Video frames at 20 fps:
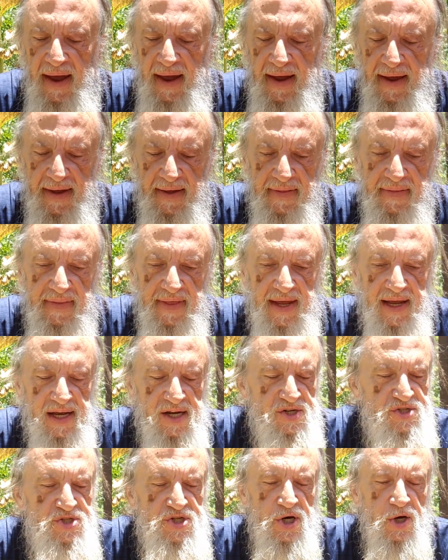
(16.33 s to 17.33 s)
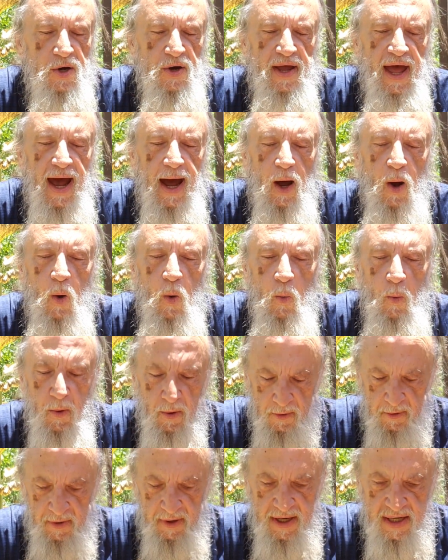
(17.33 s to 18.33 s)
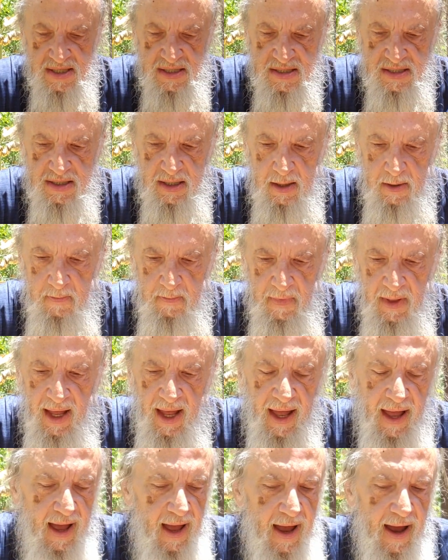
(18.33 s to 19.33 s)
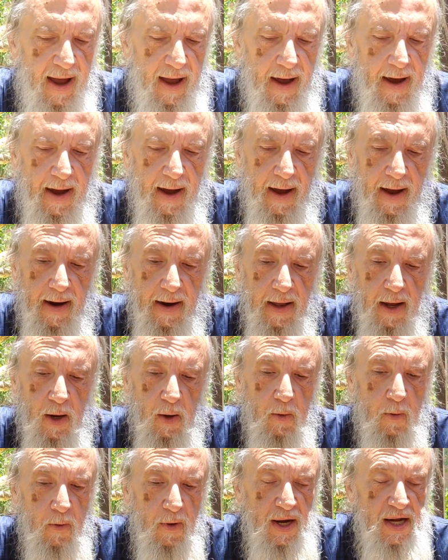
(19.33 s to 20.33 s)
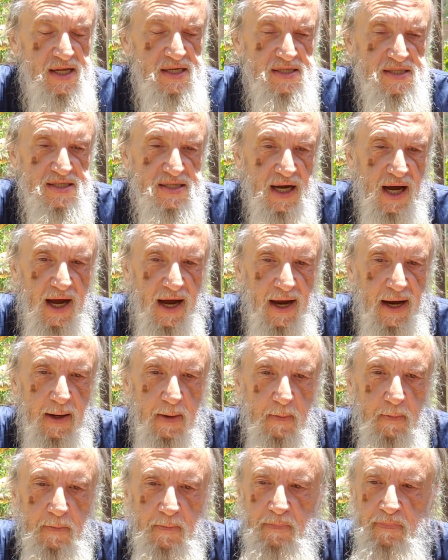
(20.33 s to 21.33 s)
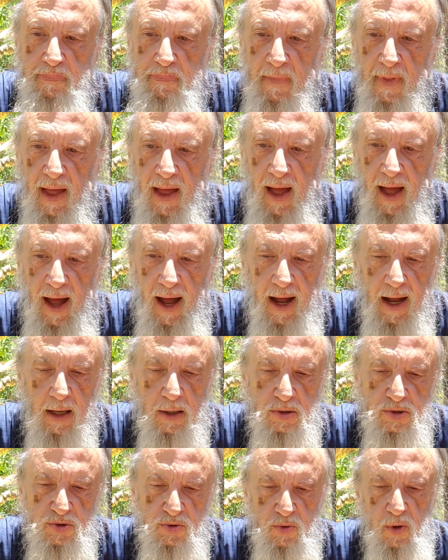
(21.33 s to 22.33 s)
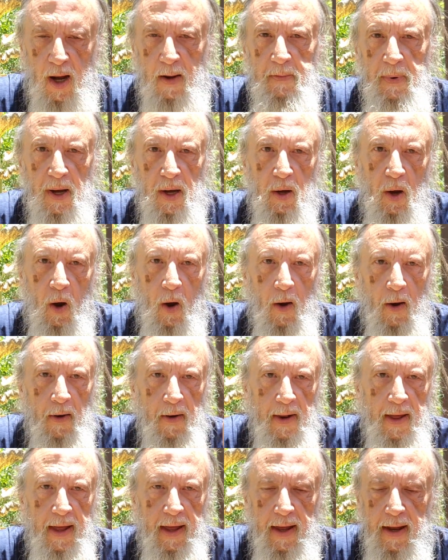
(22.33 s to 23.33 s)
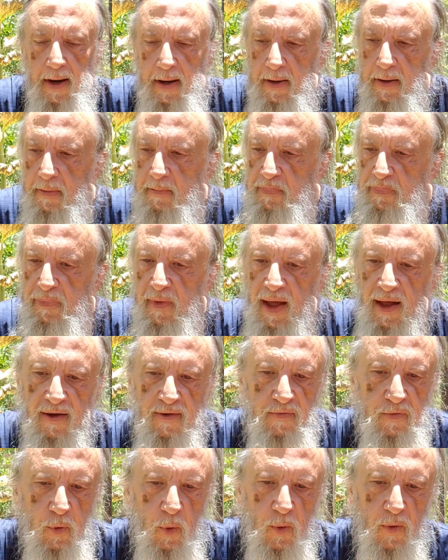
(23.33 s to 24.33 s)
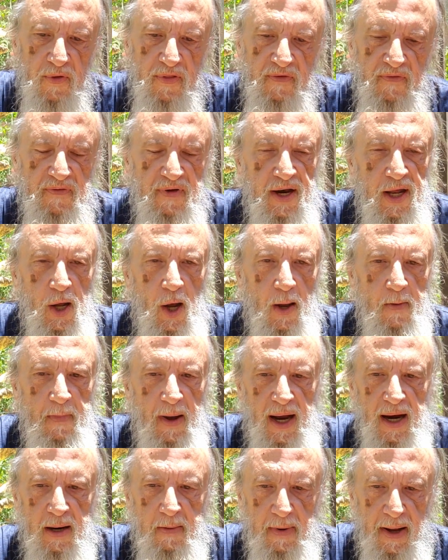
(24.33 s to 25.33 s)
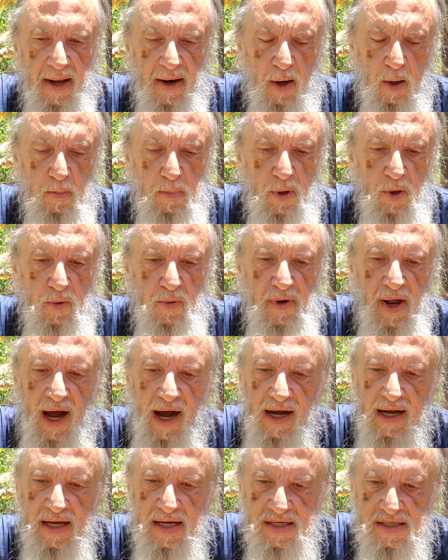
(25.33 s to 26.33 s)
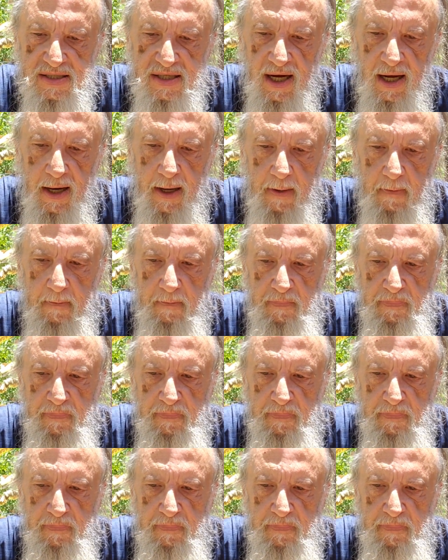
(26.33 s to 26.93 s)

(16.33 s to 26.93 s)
in the Chiricahua Wilderness. Had a great sight. I'll drop a card in for the video I made about our boondocking site.